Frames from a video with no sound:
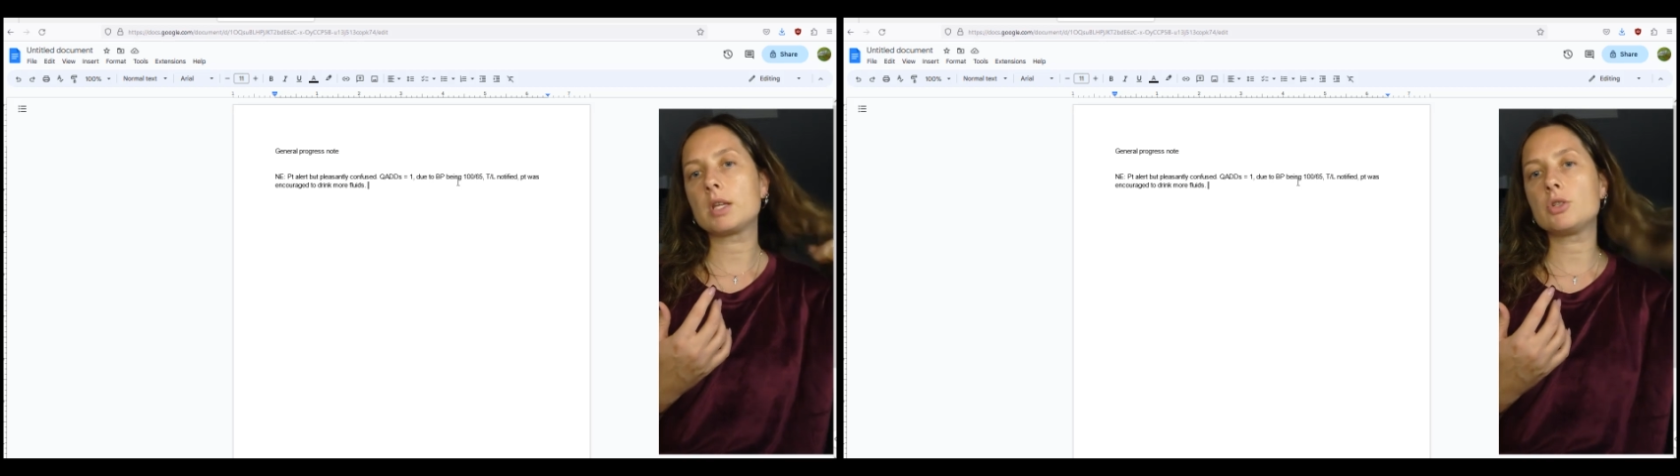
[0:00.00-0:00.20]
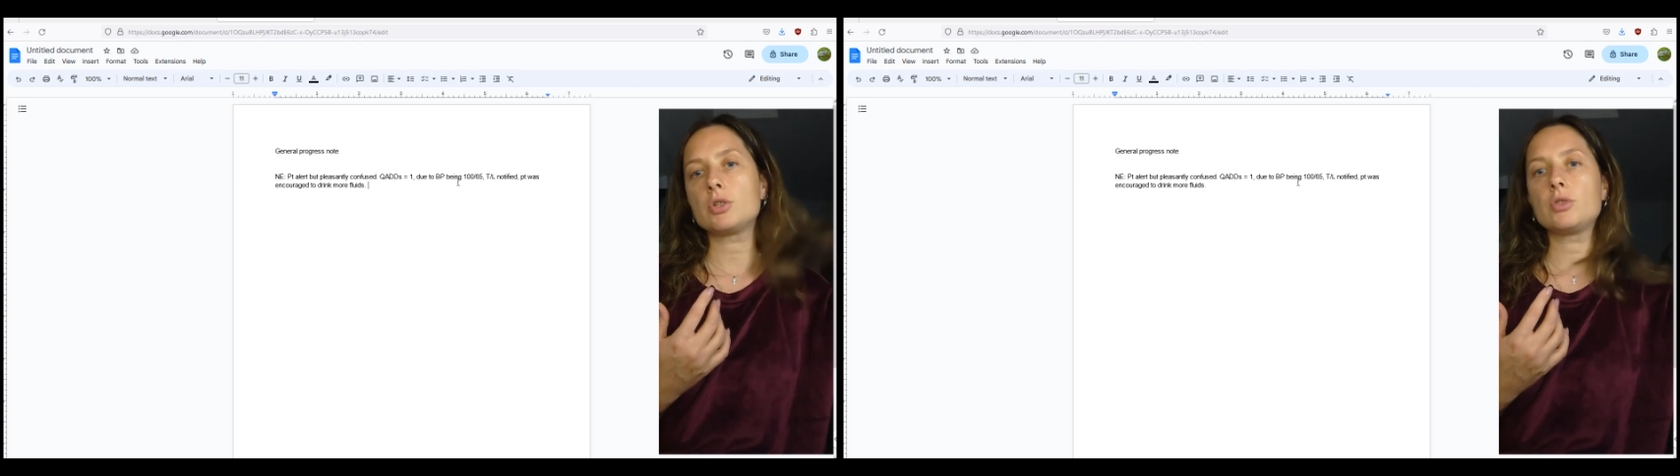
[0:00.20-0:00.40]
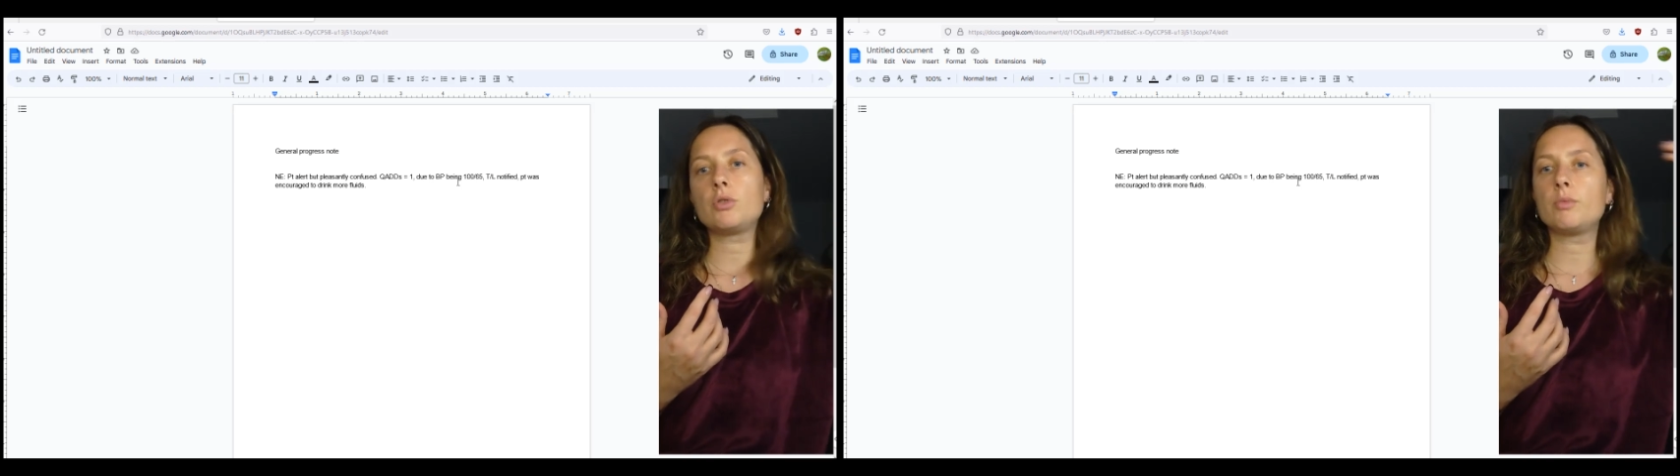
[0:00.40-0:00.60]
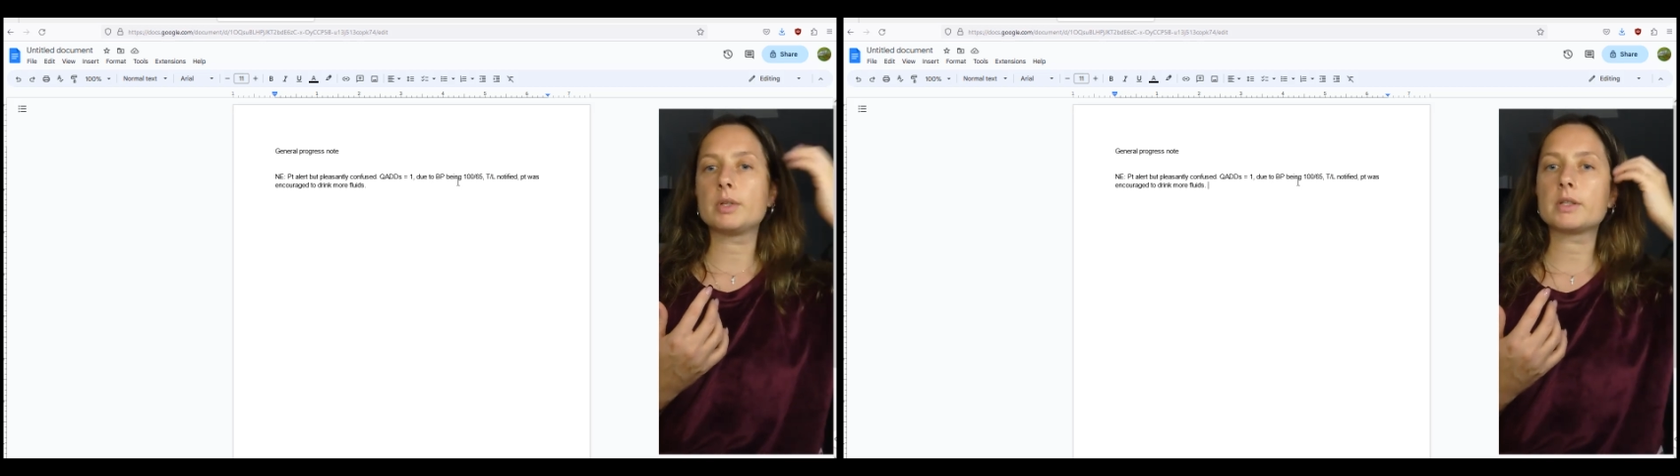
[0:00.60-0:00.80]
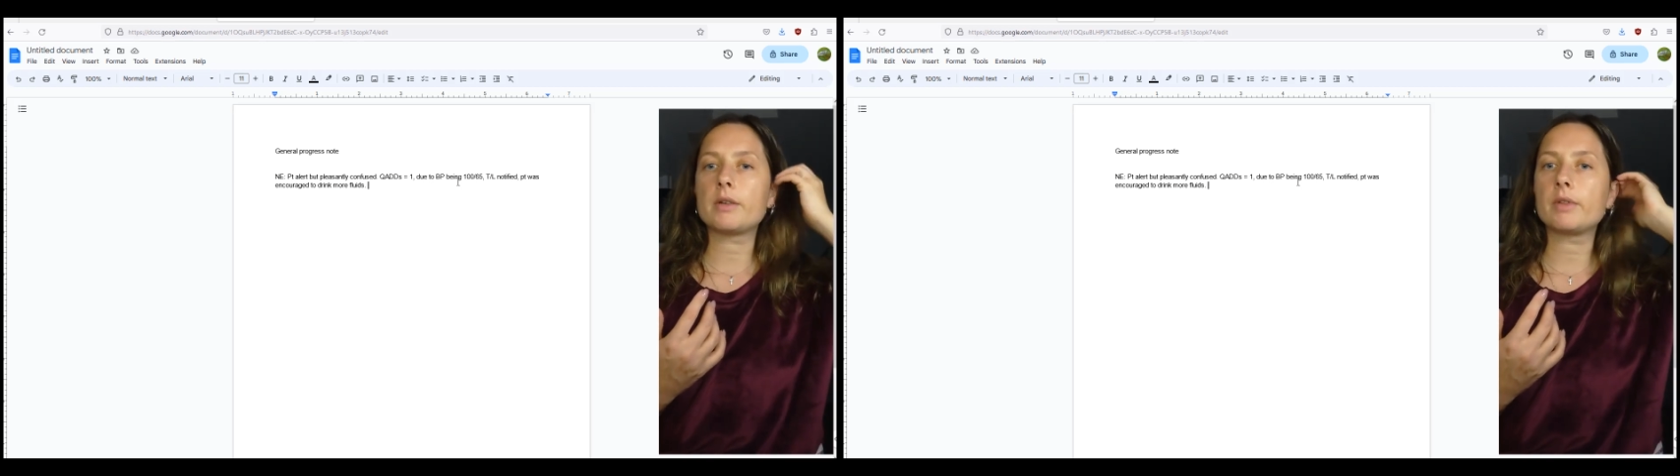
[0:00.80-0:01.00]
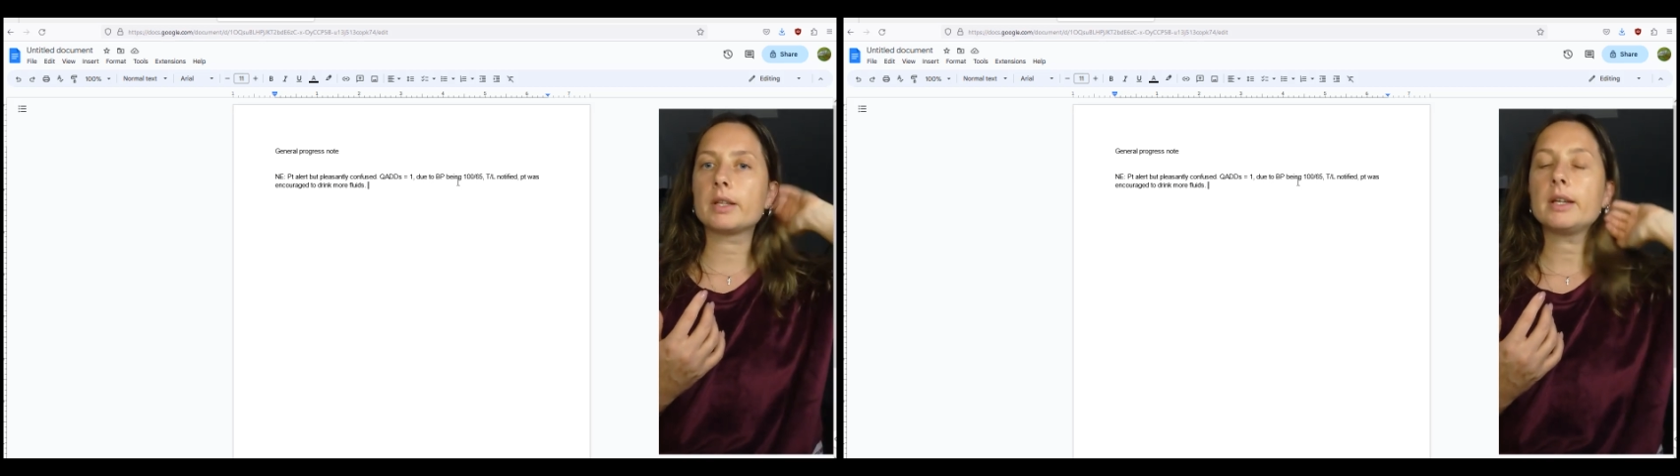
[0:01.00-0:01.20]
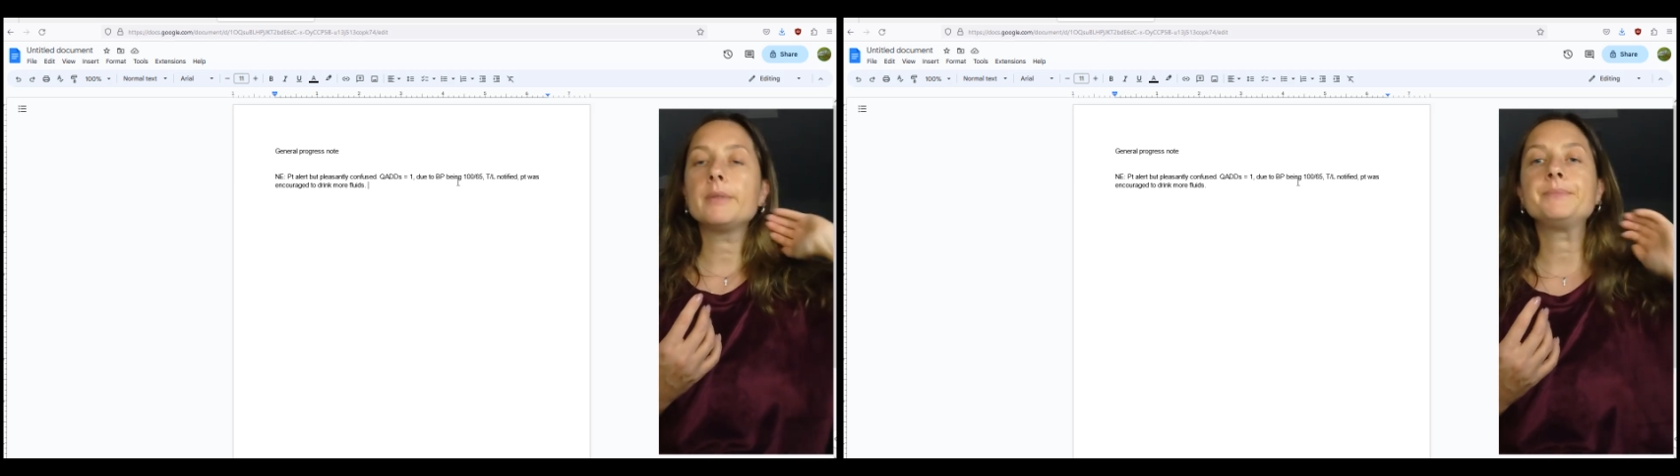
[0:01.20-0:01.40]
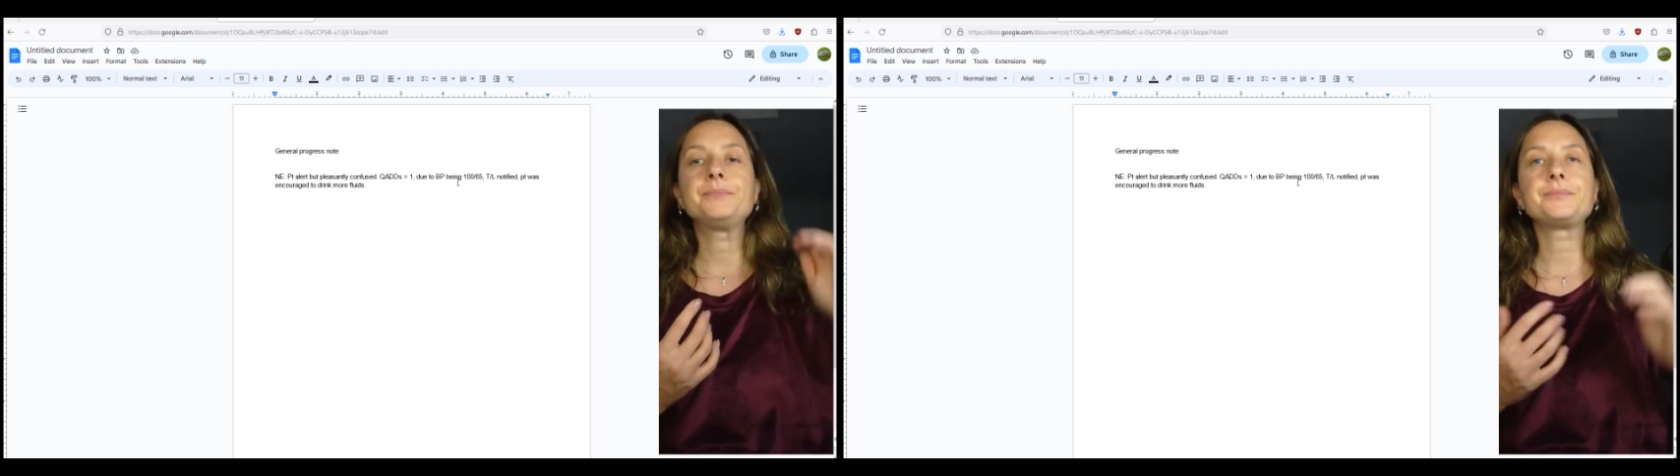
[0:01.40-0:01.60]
NG tube and stuff like that.